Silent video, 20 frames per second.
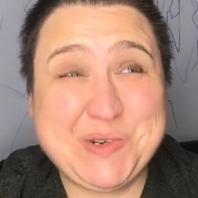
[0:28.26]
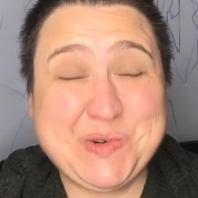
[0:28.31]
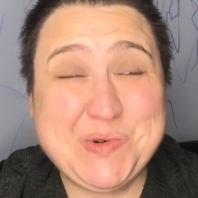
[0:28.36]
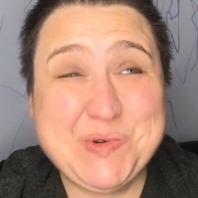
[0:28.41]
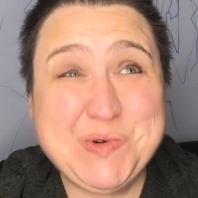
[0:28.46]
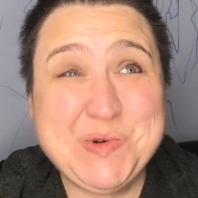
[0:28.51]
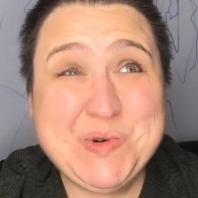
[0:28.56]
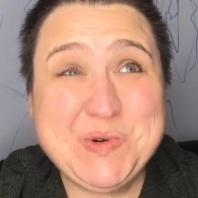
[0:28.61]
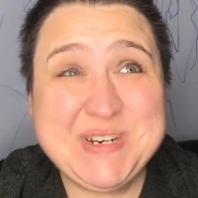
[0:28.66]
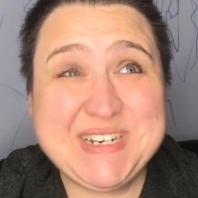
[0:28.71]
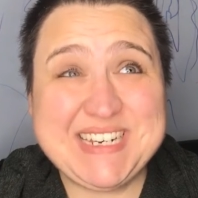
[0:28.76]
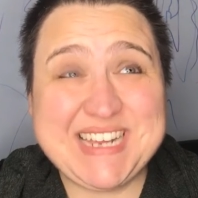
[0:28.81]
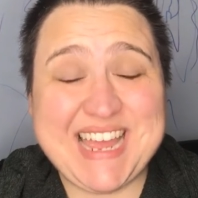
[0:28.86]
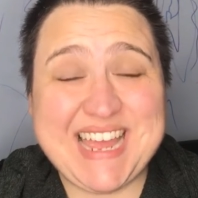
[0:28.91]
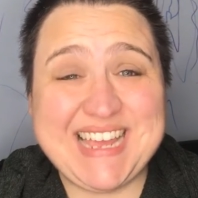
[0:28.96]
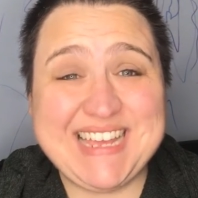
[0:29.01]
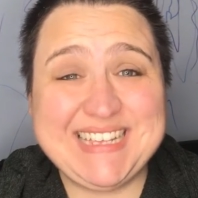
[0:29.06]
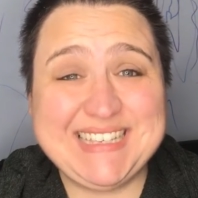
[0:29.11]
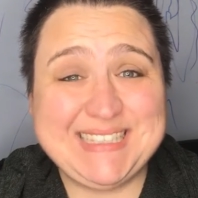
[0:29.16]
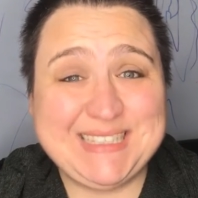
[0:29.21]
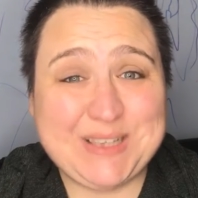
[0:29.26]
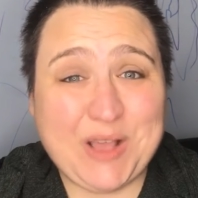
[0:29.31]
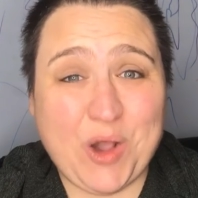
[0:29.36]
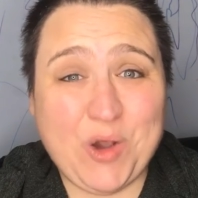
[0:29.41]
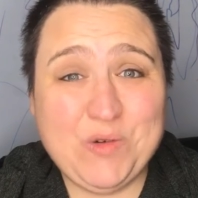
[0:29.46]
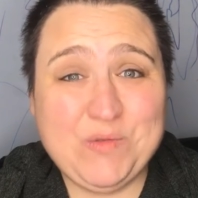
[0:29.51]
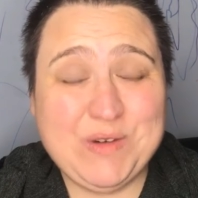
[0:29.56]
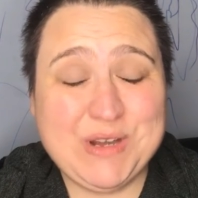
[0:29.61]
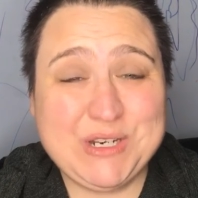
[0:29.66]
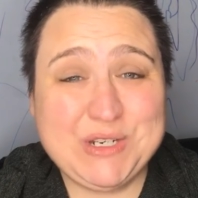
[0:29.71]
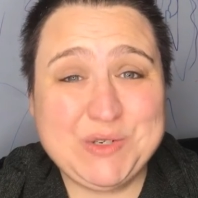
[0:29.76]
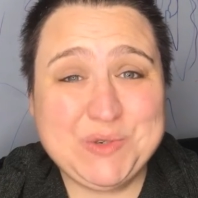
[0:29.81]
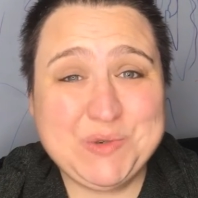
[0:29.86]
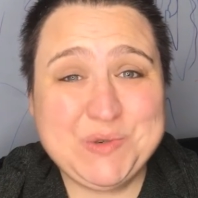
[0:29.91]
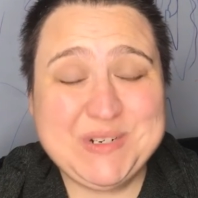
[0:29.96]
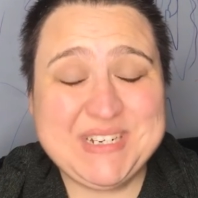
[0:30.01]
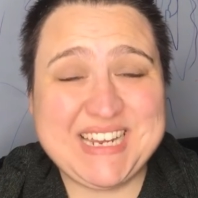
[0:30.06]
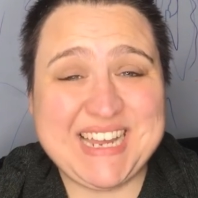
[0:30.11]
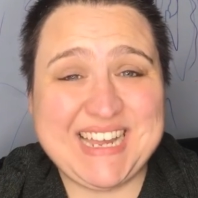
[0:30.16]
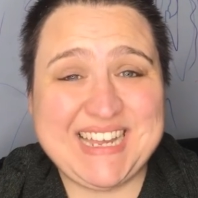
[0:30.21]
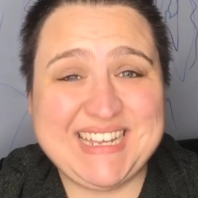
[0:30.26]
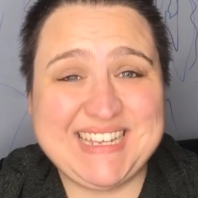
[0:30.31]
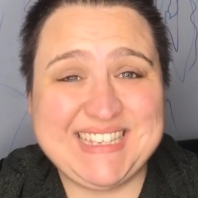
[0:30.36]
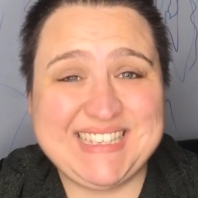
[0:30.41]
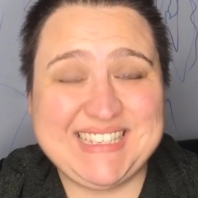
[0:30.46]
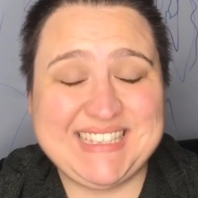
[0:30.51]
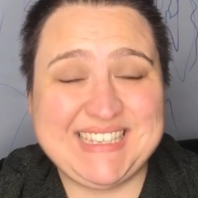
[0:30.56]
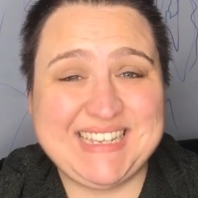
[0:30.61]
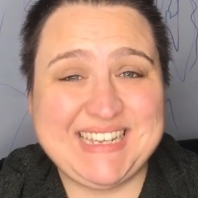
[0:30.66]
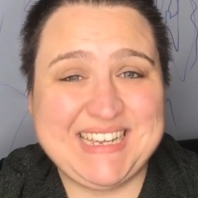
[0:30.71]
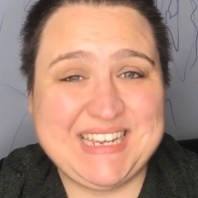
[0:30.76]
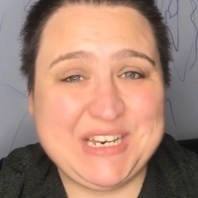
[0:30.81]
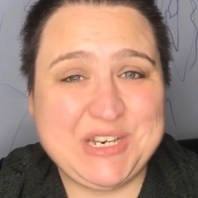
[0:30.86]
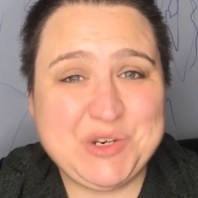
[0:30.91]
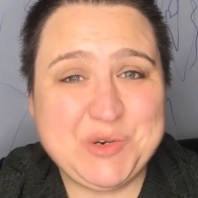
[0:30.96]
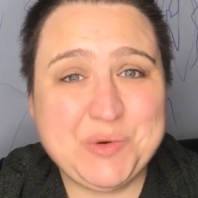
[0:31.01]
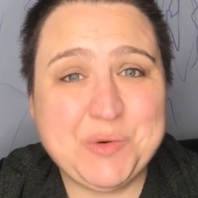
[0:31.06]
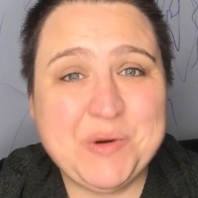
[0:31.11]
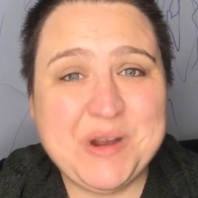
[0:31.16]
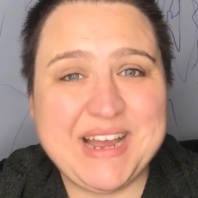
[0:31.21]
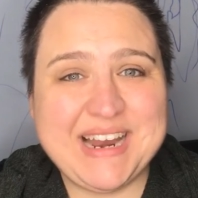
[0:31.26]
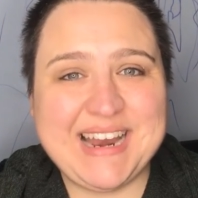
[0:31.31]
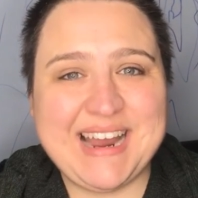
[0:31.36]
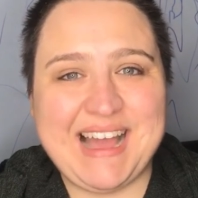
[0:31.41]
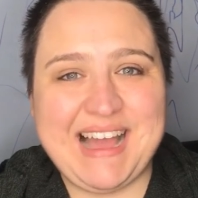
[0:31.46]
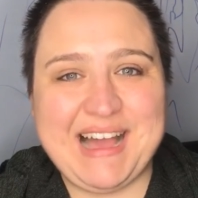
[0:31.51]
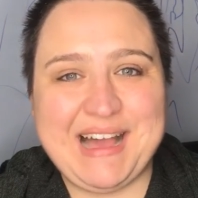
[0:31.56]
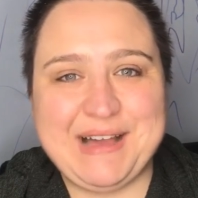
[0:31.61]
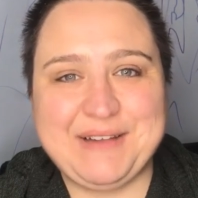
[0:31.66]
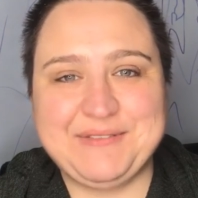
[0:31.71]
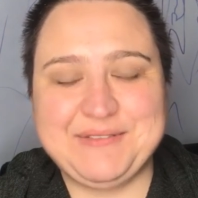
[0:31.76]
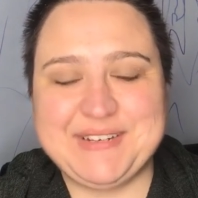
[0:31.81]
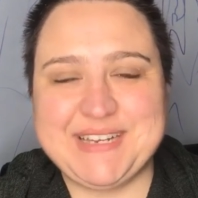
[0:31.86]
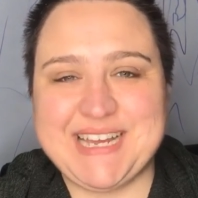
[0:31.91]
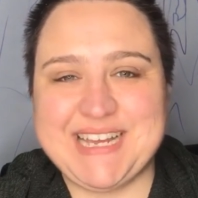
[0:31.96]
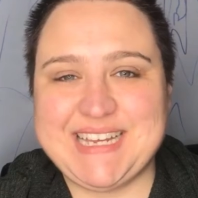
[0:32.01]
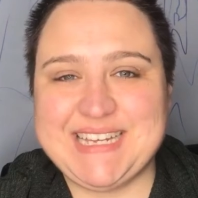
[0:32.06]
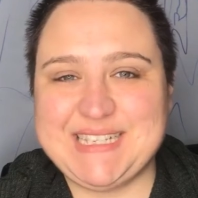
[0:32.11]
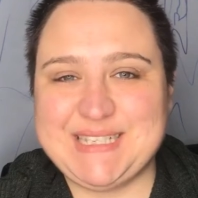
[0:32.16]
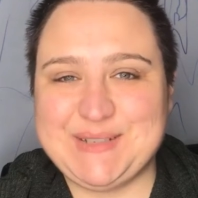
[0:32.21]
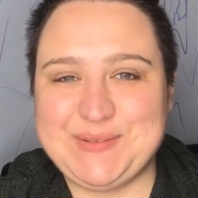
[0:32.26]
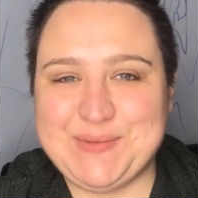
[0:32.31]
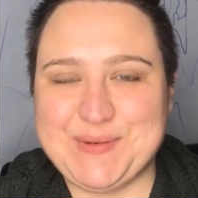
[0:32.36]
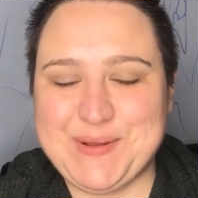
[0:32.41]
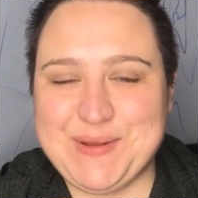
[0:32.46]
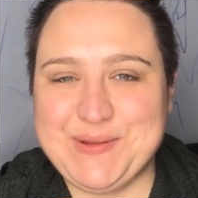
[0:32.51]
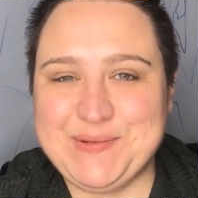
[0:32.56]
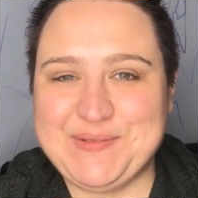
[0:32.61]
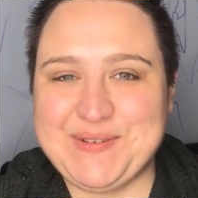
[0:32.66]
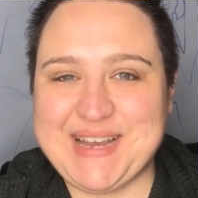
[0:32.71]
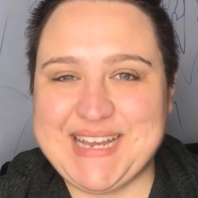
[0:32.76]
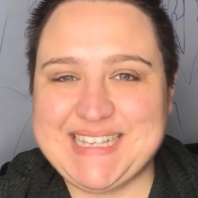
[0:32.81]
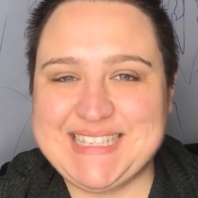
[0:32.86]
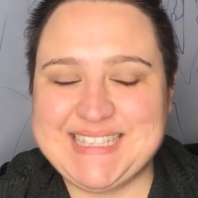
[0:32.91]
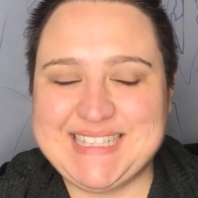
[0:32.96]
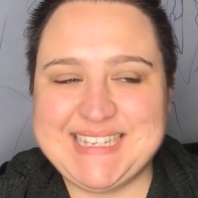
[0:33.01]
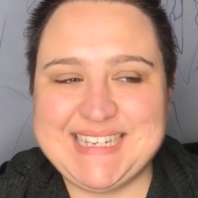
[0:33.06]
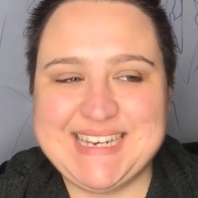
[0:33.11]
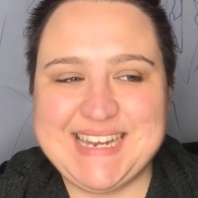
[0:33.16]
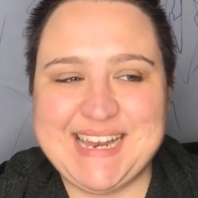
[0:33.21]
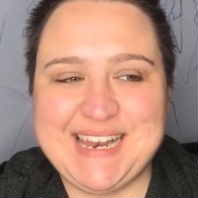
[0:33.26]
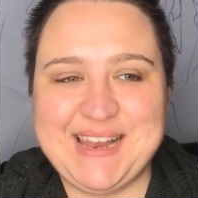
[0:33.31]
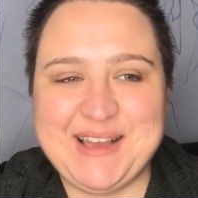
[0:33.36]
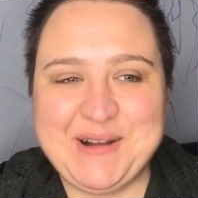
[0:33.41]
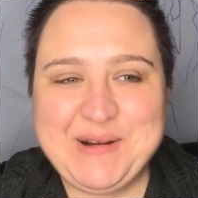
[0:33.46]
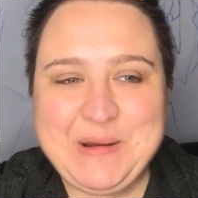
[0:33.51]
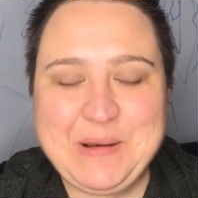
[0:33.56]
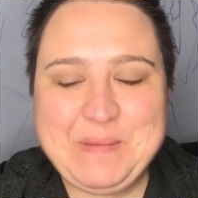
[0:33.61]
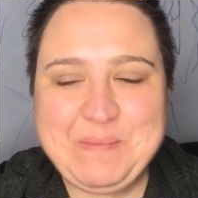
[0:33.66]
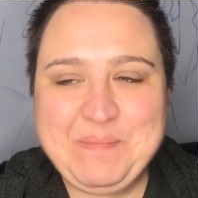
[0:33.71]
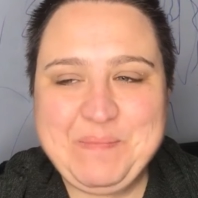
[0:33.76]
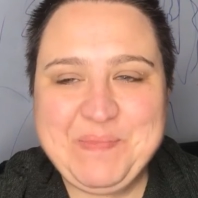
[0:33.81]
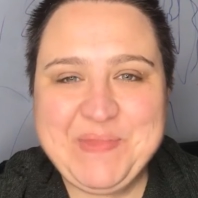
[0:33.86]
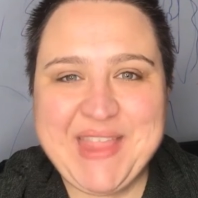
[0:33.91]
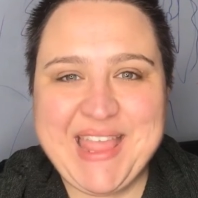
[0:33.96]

2 days, over 2 days, 2.5 days for the fight scene alone.